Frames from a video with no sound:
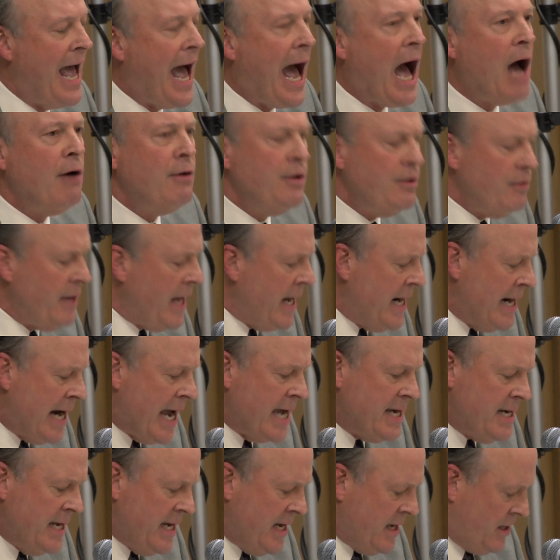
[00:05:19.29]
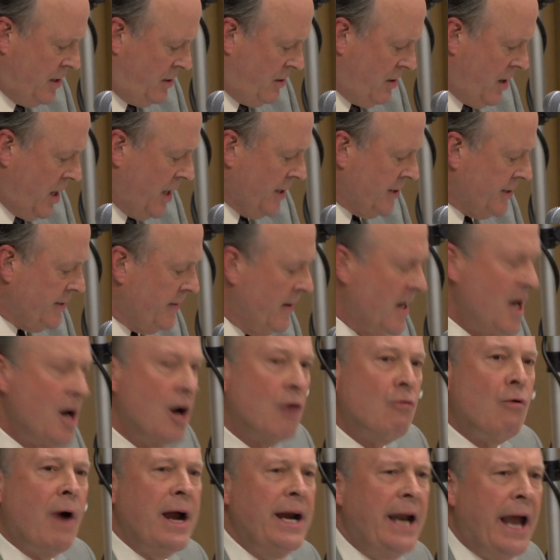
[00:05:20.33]
How do you get an idea across?
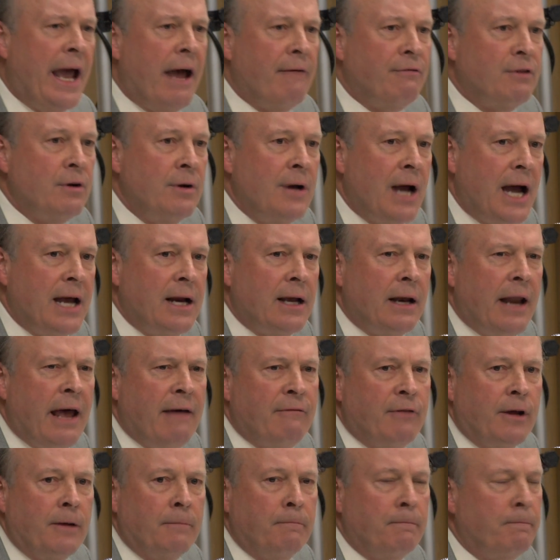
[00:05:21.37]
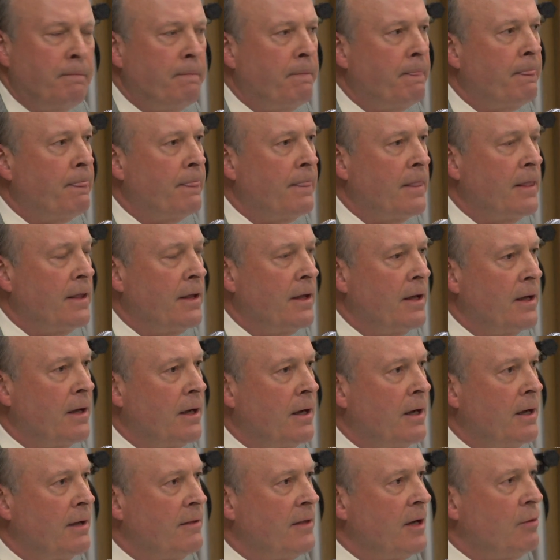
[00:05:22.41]
Right after 9/11,
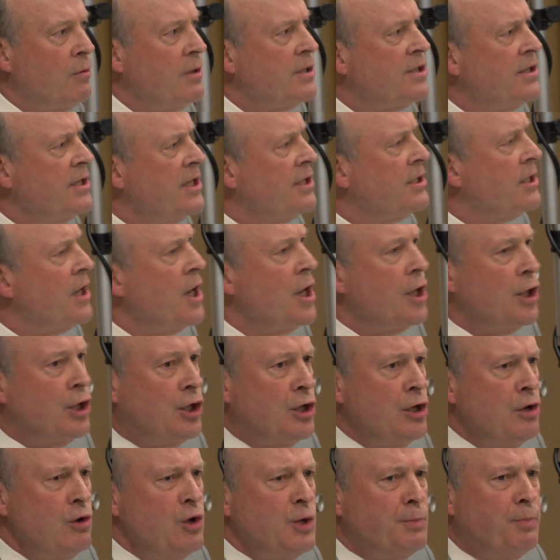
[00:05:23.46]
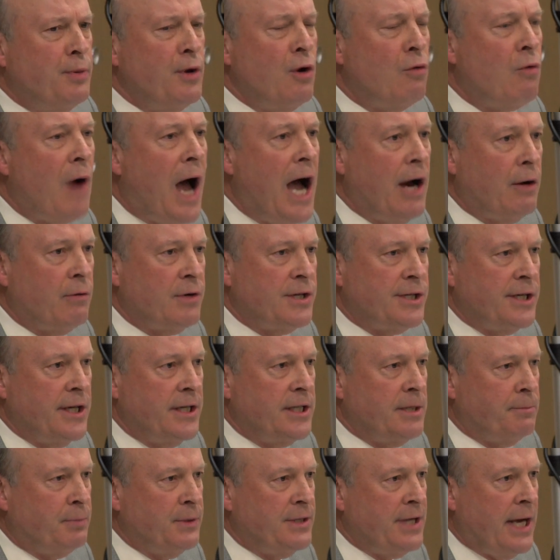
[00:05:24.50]
there was this huge
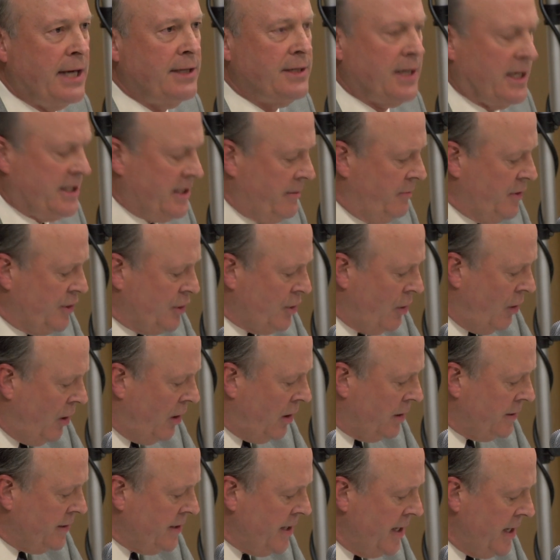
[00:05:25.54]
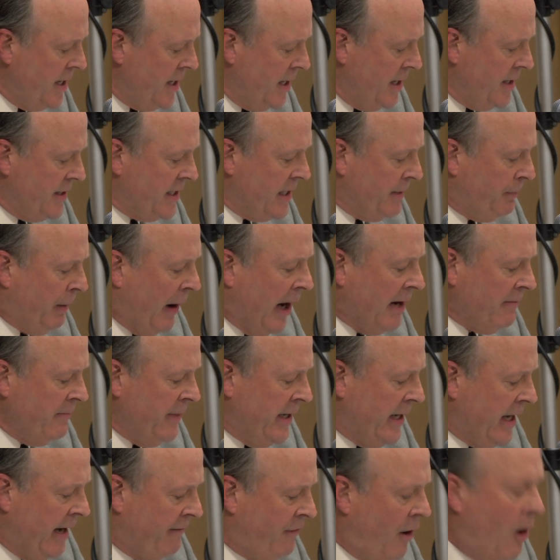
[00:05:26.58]
bureaucracy to protect us. It was called the
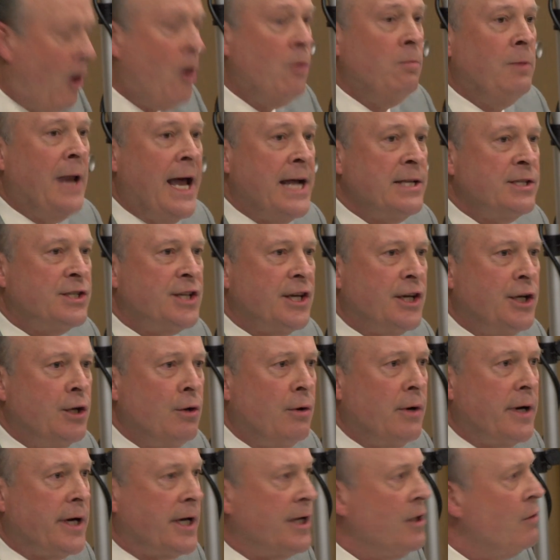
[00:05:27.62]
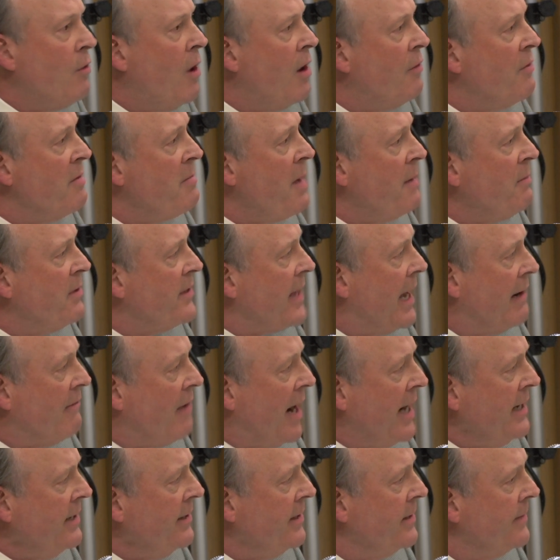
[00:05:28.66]
Department of Homeland Security. You all remember that,
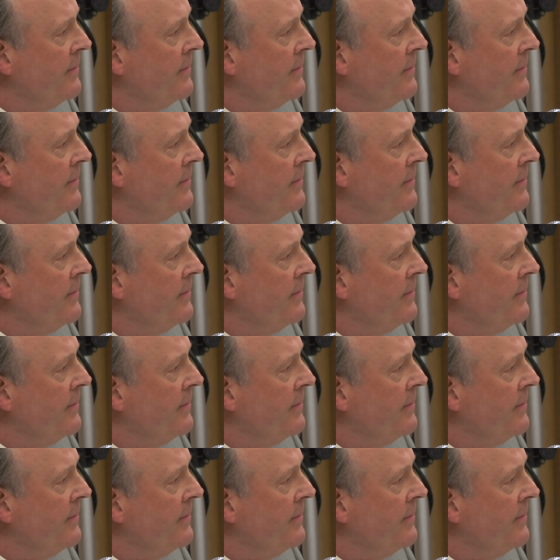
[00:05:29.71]
right?